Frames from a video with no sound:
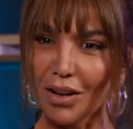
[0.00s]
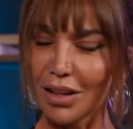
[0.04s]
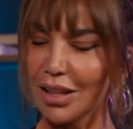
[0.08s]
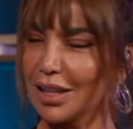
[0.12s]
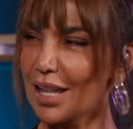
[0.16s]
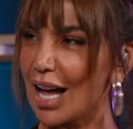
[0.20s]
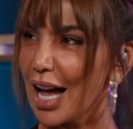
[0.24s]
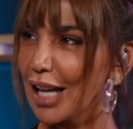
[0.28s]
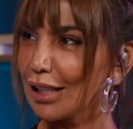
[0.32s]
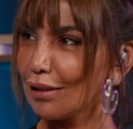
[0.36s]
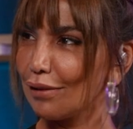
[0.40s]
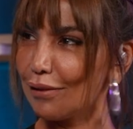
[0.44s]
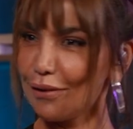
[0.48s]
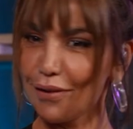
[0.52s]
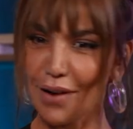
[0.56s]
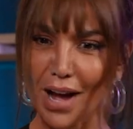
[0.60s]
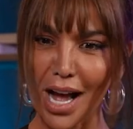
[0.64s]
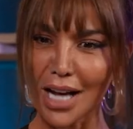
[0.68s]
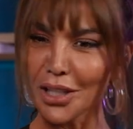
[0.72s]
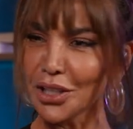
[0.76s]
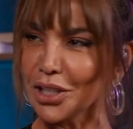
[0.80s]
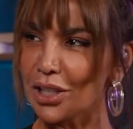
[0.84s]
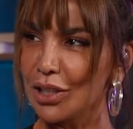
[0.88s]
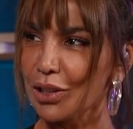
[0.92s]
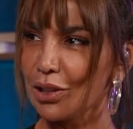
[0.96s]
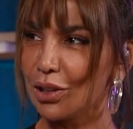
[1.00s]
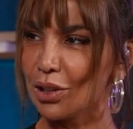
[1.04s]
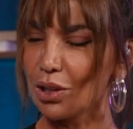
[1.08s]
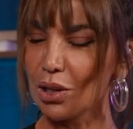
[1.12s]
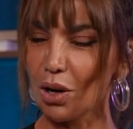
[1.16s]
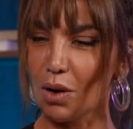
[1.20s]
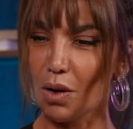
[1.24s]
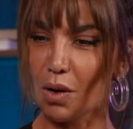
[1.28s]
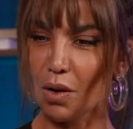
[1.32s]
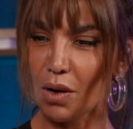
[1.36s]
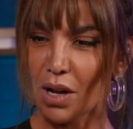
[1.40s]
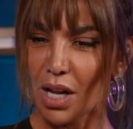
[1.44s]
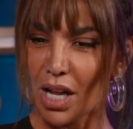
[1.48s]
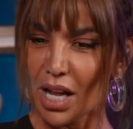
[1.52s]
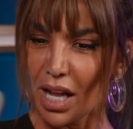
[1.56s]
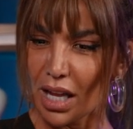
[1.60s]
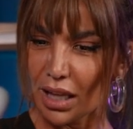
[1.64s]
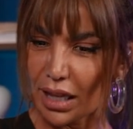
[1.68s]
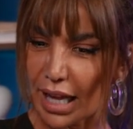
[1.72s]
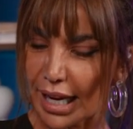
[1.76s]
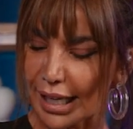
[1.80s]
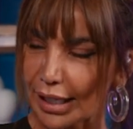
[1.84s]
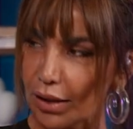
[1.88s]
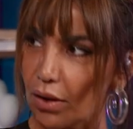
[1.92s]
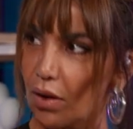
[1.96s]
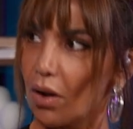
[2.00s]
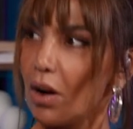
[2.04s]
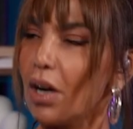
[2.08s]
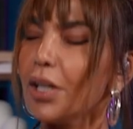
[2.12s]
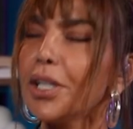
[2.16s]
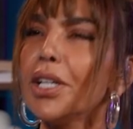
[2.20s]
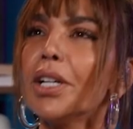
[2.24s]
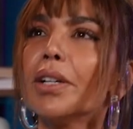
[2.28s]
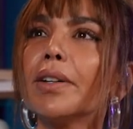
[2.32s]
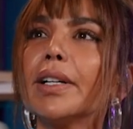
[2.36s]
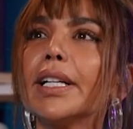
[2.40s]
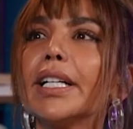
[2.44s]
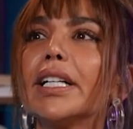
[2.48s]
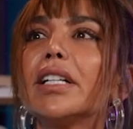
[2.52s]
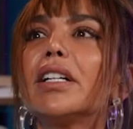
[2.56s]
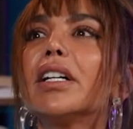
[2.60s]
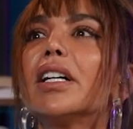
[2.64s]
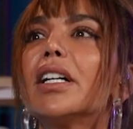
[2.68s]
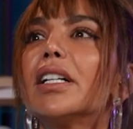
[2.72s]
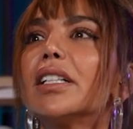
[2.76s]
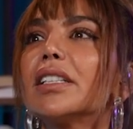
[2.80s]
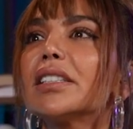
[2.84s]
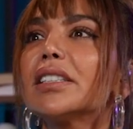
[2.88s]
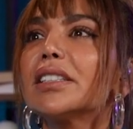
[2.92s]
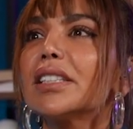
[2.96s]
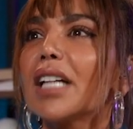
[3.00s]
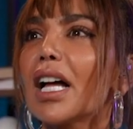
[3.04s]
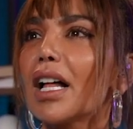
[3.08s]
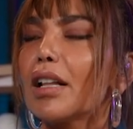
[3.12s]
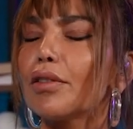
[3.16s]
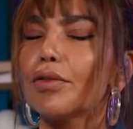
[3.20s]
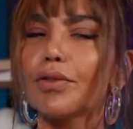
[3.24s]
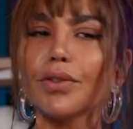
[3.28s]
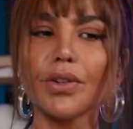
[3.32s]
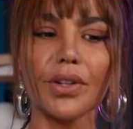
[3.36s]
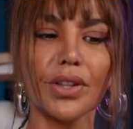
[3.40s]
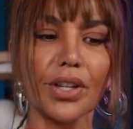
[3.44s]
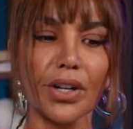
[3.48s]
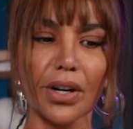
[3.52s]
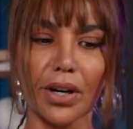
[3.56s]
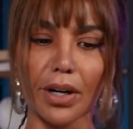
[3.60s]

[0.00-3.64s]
that fashion show, like honoring herself with her